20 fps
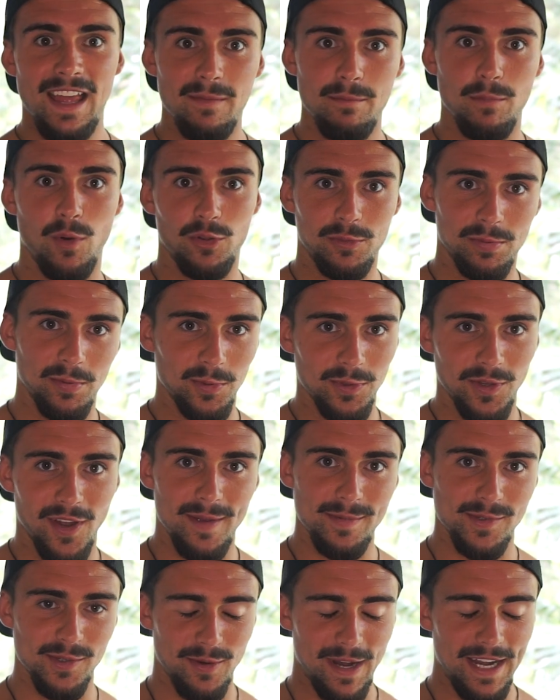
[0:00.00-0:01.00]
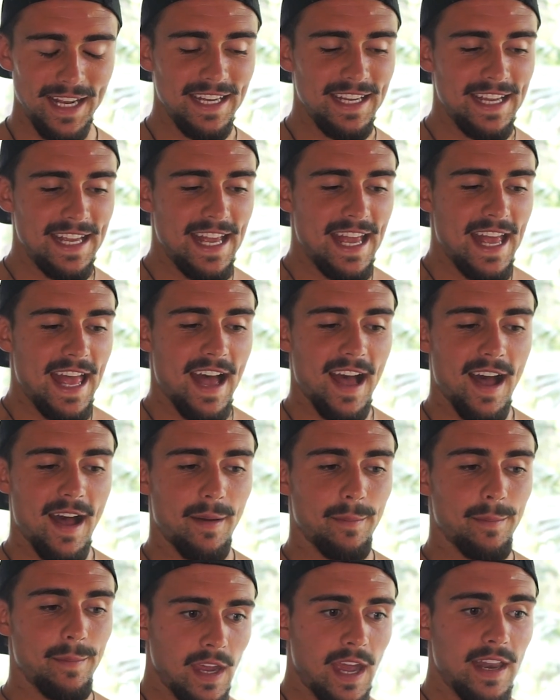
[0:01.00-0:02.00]
multiple times already.
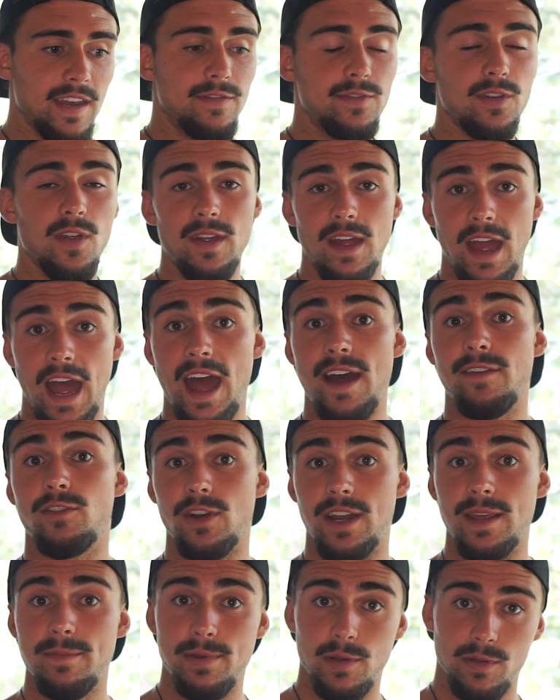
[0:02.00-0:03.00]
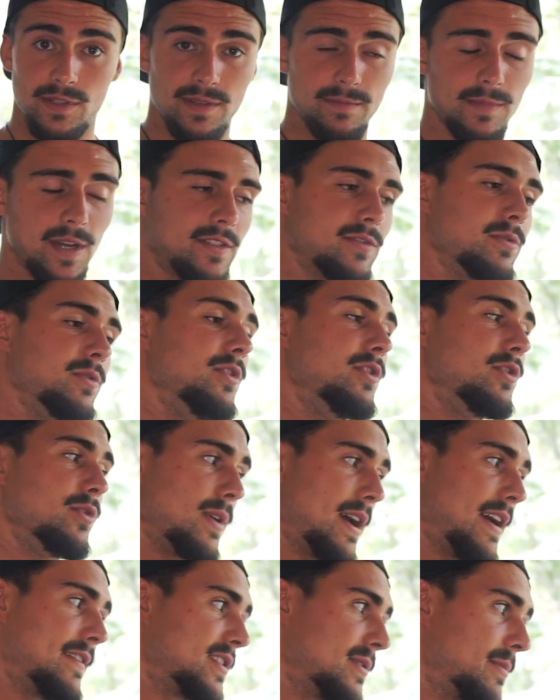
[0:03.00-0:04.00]
And if you have already built some muscle, you
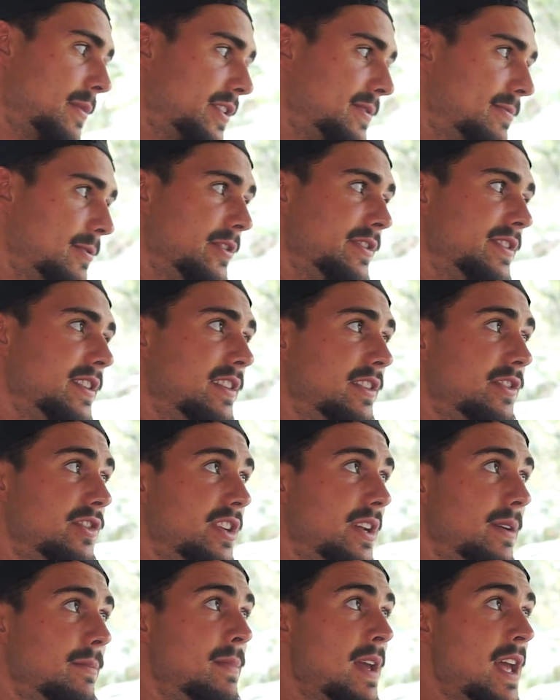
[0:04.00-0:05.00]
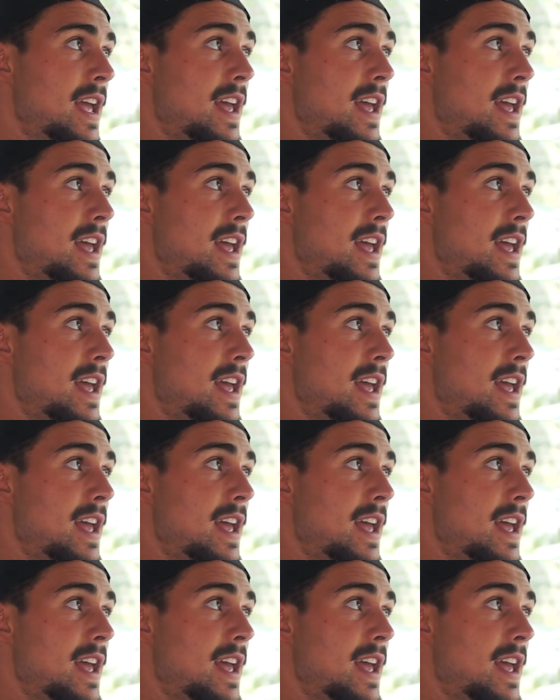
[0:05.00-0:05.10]
do have some experience in the gym,